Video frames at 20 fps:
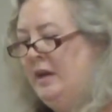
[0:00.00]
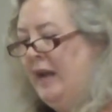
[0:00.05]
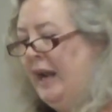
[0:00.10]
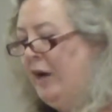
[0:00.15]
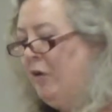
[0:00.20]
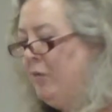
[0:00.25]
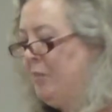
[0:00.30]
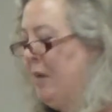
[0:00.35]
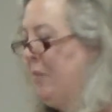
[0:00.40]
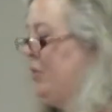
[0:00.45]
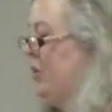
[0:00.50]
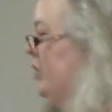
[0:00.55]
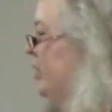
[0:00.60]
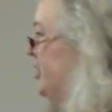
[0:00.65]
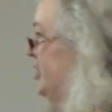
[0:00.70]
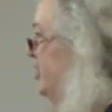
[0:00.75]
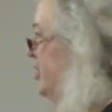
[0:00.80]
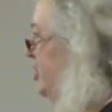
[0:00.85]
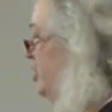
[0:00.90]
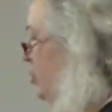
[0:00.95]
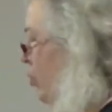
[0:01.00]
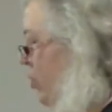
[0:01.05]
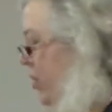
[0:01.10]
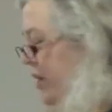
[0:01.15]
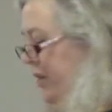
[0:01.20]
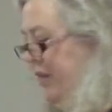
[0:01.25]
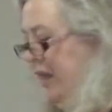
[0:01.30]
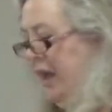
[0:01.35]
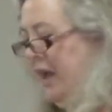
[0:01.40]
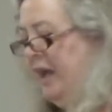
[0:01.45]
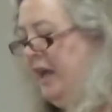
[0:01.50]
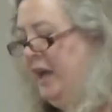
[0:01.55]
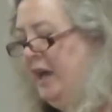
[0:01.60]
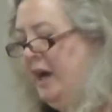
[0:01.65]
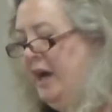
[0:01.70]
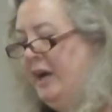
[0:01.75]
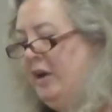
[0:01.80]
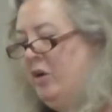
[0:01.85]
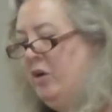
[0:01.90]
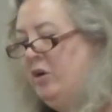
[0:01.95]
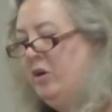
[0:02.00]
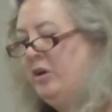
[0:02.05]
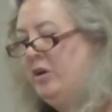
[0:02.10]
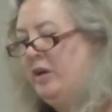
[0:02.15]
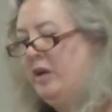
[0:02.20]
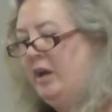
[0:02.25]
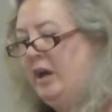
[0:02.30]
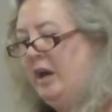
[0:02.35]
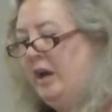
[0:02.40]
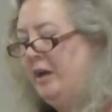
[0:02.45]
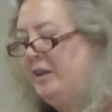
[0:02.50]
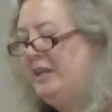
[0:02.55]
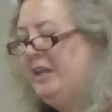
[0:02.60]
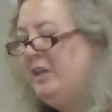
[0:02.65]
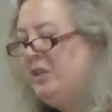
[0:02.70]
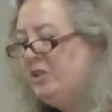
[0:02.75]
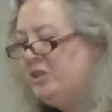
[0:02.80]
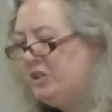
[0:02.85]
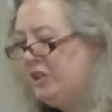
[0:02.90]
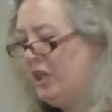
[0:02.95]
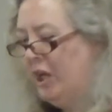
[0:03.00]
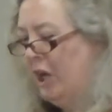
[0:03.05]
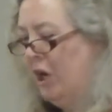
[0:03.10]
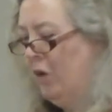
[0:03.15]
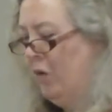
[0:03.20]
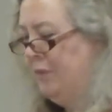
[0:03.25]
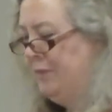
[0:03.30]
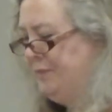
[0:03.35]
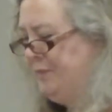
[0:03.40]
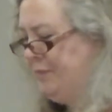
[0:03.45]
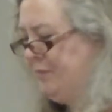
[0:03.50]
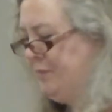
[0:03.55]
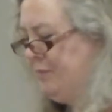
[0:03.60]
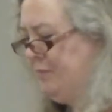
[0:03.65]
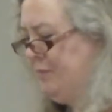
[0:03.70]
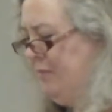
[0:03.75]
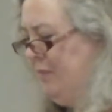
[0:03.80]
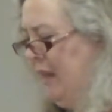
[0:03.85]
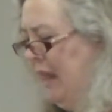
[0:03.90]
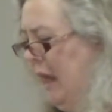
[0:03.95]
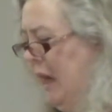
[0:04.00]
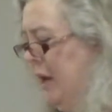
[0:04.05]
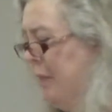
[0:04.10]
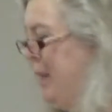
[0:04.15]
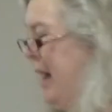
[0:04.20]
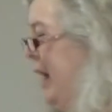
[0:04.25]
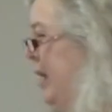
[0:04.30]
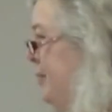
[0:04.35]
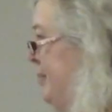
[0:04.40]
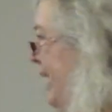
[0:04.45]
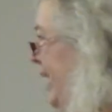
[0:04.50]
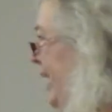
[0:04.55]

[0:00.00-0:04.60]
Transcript: And I remember a story that I heard years ago about